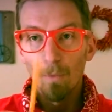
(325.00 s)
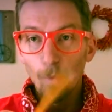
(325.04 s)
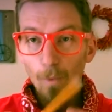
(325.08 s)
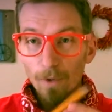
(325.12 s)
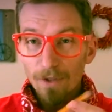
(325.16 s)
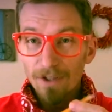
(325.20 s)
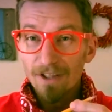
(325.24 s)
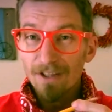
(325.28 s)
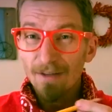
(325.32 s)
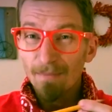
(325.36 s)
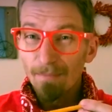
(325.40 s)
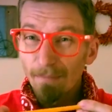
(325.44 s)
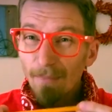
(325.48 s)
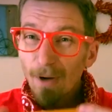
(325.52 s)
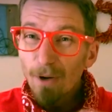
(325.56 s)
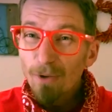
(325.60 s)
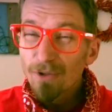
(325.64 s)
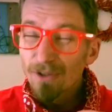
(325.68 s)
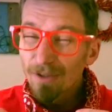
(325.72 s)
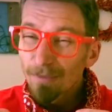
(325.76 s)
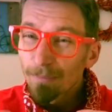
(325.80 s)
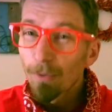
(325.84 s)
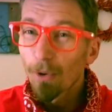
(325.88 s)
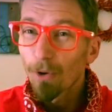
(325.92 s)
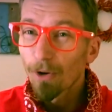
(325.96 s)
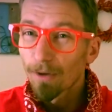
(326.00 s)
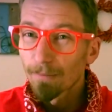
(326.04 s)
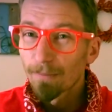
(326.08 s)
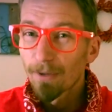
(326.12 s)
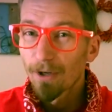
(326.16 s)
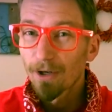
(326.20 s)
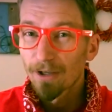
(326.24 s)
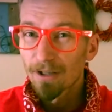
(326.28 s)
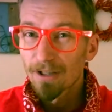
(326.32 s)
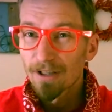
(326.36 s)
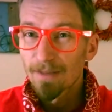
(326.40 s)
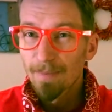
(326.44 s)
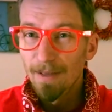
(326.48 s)
What's the most important
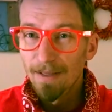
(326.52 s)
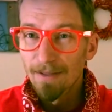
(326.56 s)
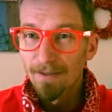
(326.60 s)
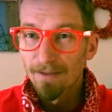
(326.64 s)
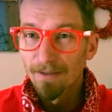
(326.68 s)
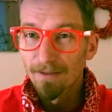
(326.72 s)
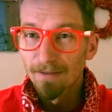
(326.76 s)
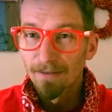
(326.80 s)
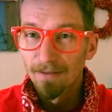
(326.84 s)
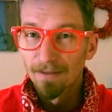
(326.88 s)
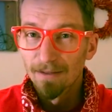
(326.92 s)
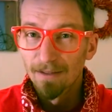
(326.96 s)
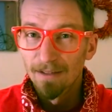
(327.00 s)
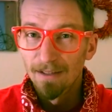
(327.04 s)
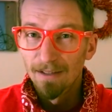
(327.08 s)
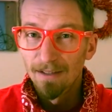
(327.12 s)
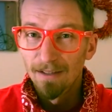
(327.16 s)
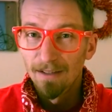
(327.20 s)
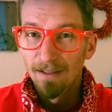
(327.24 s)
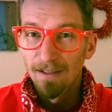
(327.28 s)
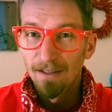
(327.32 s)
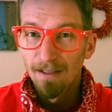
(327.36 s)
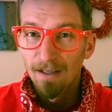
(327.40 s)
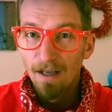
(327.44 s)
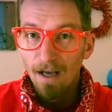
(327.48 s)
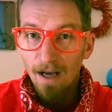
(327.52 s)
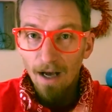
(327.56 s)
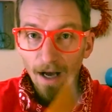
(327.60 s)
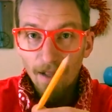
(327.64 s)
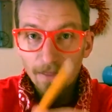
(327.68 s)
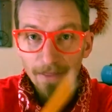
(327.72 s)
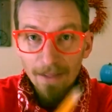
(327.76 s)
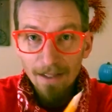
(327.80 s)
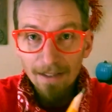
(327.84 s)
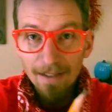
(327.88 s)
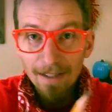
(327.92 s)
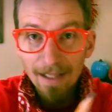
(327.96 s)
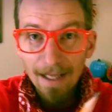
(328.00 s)
part of this pencil?
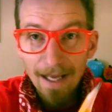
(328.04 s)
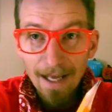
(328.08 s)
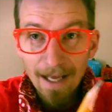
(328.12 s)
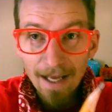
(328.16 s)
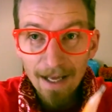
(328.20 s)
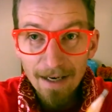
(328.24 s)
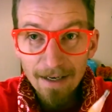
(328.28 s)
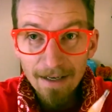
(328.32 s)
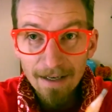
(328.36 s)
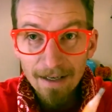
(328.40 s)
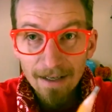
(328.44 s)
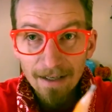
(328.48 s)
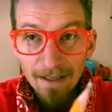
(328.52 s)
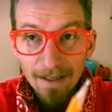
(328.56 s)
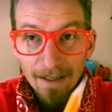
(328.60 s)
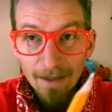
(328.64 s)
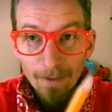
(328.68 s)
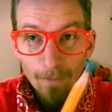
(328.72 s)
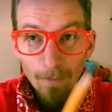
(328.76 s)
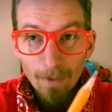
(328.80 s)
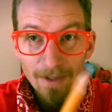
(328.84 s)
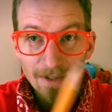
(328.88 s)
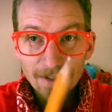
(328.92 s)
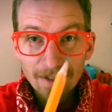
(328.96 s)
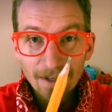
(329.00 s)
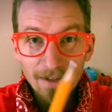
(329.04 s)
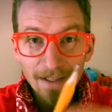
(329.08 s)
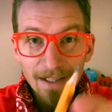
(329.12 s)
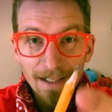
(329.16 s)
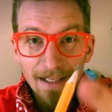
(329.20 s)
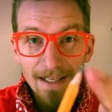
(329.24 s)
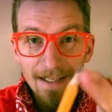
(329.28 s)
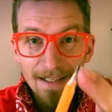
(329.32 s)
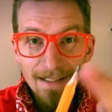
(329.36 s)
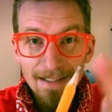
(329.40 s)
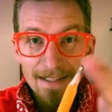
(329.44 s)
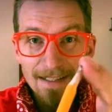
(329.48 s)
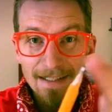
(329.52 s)
The lead, what's on
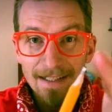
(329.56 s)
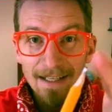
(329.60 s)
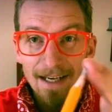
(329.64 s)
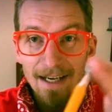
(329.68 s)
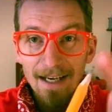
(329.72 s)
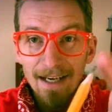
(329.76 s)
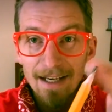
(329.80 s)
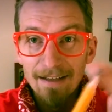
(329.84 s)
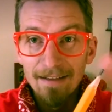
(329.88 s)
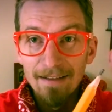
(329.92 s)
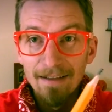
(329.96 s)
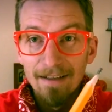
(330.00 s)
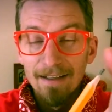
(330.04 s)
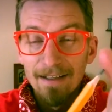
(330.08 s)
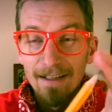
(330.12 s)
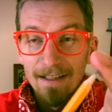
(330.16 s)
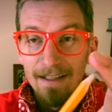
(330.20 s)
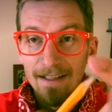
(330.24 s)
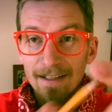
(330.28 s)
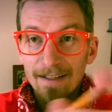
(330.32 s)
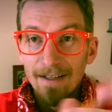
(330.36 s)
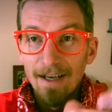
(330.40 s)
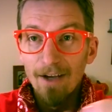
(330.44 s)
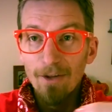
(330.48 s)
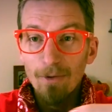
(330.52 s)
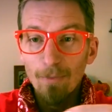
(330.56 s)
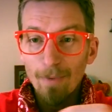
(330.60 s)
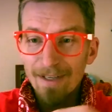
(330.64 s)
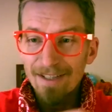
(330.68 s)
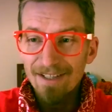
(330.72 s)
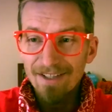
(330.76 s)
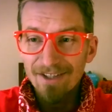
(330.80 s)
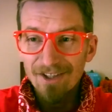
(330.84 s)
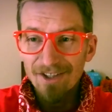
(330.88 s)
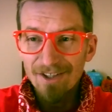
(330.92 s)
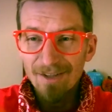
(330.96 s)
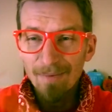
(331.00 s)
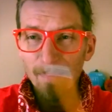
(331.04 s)
the inside?
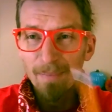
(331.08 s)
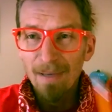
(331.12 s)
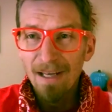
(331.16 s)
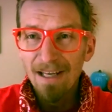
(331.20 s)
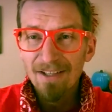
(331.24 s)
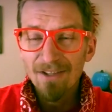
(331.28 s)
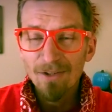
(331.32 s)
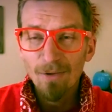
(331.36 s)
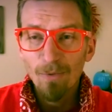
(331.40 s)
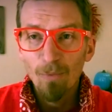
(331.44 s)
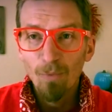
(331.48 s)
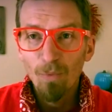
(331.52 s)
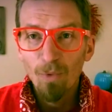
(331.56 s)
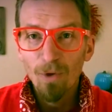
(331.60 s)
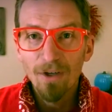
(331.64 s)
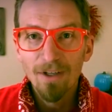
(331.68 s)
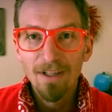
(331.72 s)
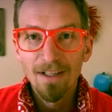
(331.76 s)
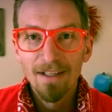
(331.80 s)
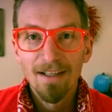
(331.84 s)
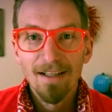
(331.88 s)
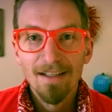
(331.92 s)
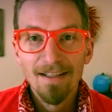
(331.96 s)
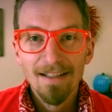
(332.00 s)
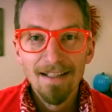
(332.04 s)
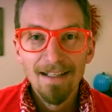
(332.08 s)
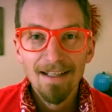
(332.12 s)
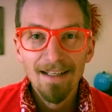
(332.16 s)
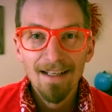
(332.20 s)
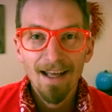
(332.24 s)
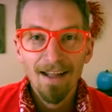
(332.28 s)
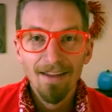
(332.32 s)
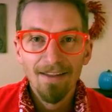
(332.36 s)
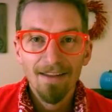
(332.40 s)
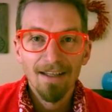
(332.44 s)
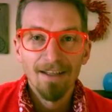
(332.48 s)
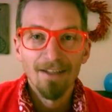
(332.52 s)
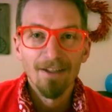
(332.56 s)
Otherwise it's just a piece of wood that does
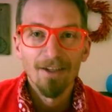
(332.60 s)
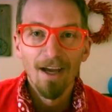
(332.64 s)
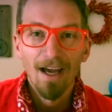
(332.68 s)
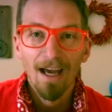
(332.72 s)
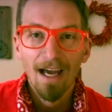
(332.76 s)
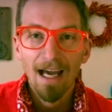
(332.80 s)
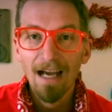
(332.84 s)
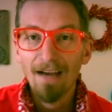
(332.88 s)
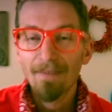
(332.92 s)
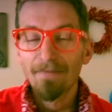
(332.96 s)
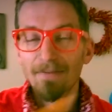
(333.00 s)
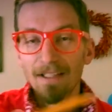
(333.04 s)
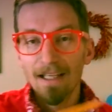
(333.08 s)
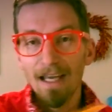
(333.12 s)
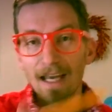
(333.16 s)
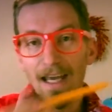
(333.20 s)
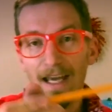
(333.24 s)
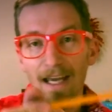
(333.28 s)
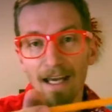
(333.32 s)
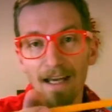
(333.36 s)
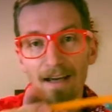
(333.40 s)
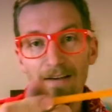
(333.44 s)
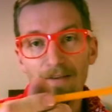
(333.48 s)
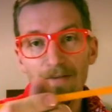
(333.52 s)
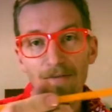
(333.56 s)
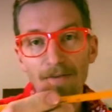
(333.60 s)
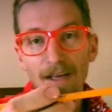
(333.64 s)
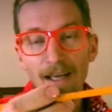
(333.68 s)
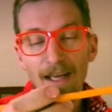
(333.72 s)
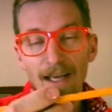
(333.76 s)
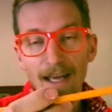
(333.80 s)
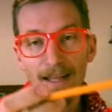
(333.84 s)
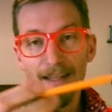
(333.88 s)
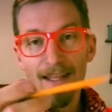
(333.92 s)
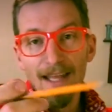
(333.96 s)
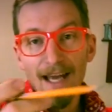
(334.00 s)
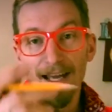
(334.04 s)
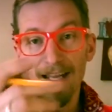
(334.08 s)
nothing. You have to have
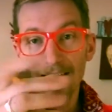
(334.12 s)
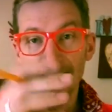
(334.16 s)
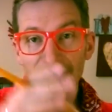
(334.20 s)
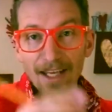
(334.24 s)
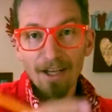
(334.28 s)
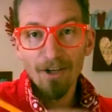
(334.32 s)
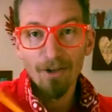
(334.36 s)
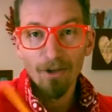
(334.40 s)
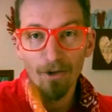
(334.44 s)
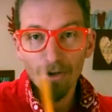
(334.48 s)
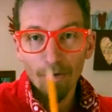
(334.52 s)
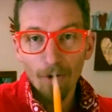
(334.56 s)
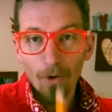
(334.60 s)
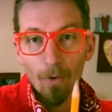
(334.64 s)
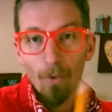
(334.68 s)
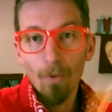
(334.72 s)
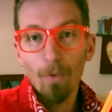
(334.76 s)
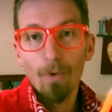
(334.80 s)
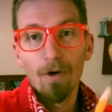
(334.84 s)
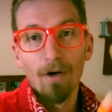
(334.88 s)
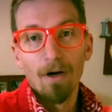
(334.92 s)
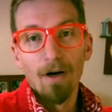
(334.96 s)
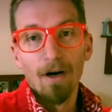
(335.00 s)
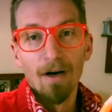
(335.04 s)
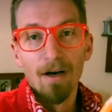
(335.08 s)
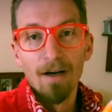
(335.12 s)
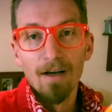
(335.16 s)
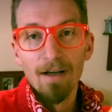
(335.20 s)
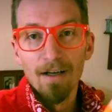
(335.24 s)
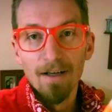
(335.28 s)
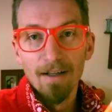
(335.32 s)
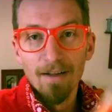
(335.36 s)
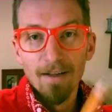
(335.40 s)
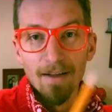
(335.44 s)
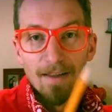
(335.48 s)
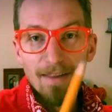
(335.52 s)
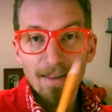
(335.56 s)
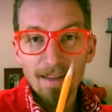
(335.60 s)
that inner core.
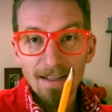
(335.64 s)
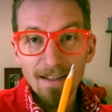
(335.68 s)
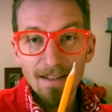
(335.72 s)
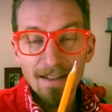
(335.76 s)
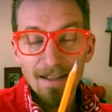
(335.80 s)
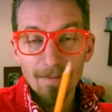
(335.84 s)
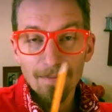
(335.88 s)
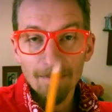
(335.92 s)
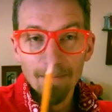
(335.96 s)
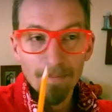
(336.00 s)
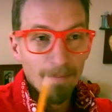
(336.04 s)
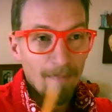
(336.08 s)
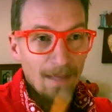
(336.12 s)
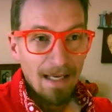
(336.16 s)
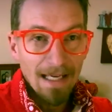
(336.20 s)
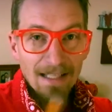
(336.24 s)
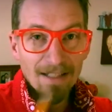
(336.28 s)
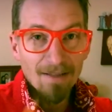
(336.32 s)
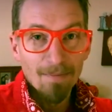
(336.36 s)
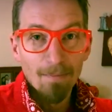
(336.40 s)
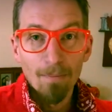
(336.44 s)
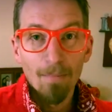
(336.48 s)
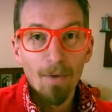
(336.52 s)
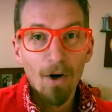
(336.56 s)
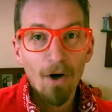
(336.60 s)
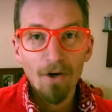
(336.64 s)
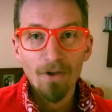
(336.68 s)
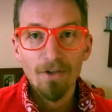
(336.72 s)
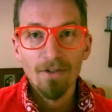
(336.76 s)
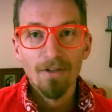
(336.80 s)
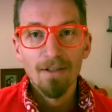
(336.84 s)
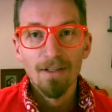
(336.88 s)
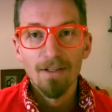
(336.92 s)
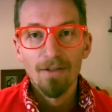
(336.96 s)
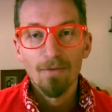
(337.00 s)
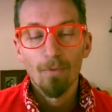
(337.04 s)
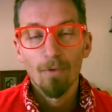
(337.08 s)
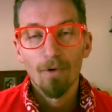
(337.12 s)
The thing that makes marks
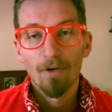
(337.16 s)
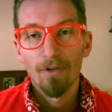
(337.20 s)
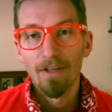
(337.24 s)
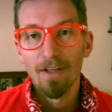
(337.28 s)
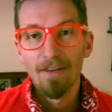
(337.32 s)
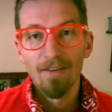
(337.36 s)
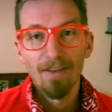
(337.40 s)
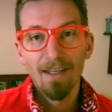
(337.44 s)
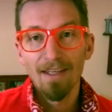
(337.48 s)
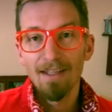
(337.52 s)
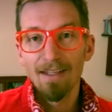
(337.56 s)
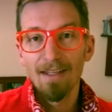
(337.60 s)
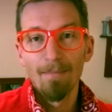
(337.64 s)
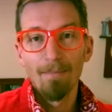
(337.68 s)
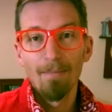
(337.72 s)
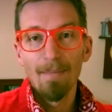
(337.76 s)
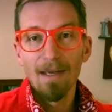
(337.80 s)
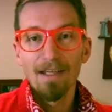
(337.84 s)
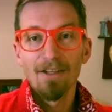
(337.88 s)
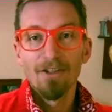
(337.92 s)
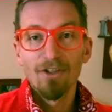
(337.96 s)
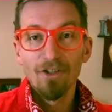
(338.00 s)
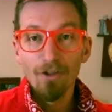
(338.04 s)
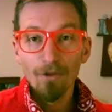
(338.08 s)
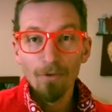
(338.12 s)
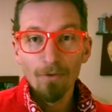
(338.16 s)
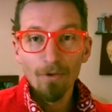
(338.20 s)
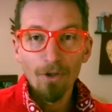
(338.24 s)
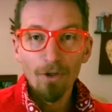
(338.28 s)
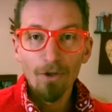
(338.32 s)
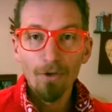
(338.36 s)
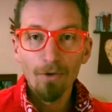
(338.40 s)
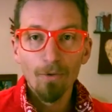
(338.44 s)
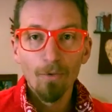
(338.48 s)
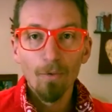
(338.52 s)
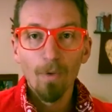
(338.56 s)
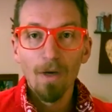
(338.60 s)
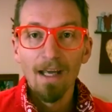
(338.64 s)
in this world, the thing that makes you
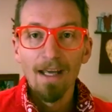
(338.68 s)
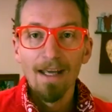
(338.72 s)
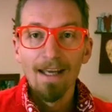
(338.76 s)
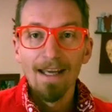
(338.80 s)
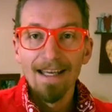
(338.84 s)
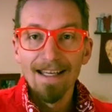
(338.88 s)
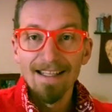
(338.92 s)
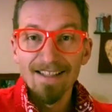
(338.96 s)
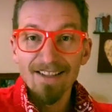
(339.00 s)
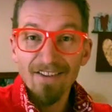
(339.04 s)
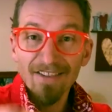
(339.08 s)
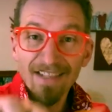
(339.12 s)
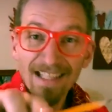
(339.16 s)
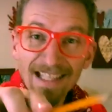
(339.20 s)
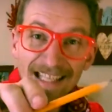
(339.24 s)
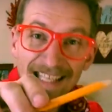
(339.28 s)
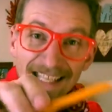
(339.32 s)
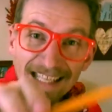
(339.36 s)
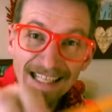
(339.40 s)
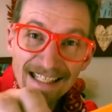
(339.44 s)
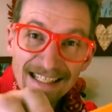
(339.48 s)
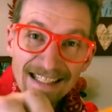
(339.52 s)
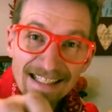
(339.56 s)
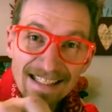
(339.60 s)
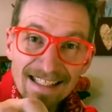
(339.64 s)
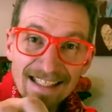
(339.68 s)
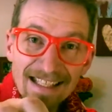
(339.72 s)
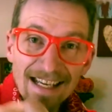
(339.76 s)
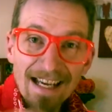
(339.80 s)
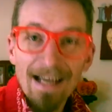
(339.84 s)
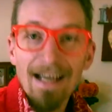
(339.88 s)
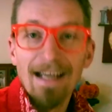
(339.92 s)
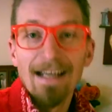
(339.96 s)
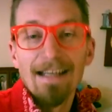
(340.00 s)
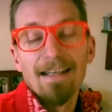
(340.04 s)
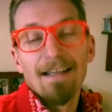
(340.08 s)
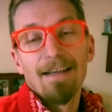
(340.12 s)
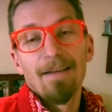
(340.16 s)
you, is on the
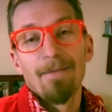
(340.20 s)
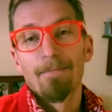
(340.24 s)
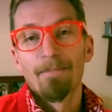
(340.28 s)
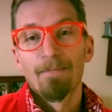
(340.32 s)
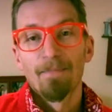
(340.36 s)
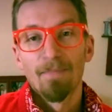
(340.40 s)
inside.